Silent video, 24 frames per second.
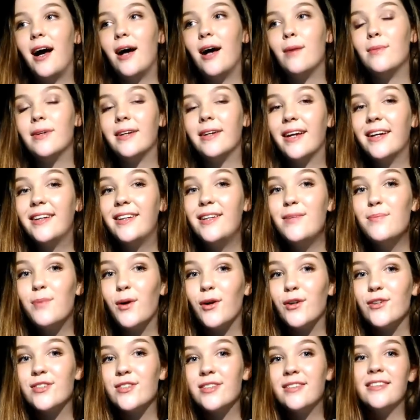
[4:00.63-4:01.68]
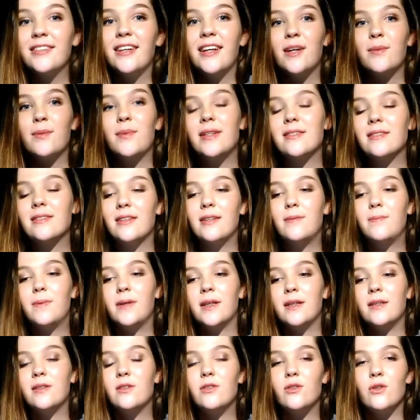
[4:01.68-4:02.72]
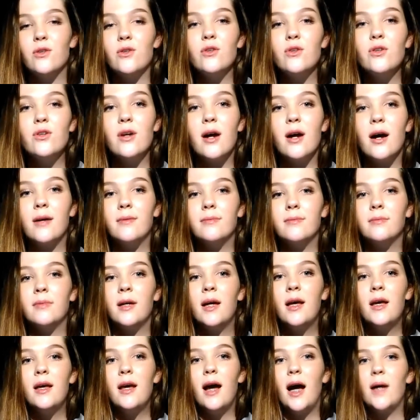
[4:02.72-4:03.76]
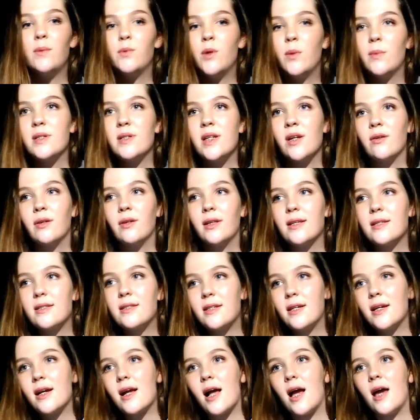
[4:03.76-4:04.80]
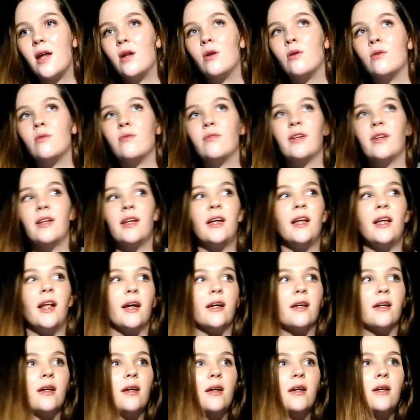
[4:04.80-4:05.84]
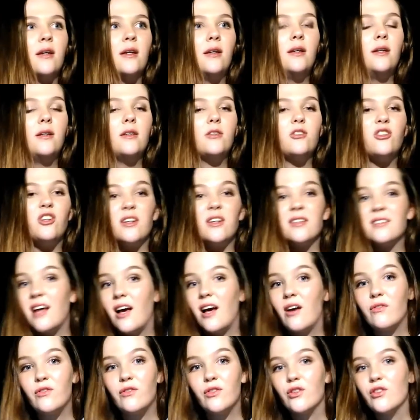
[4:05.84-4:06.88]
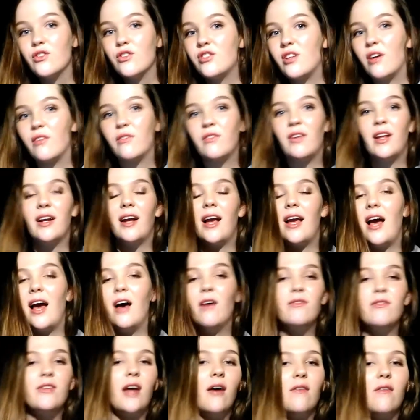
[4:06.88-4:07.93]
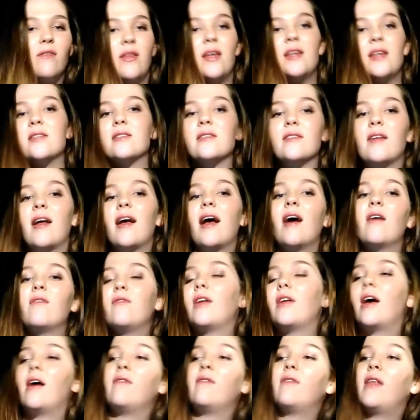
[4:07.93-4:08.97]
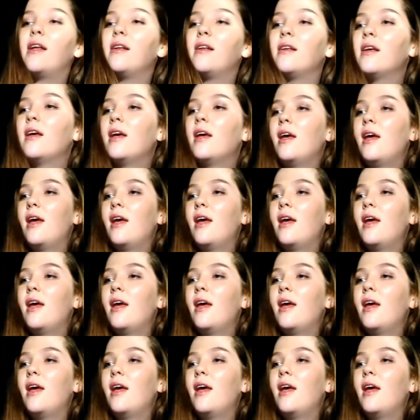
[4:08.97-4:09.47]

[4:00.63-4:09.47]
I'm a giggly person, and I'm easily pleased too. I'm not materialistic. I don't really chase after stuff I have to have this and I have to have that.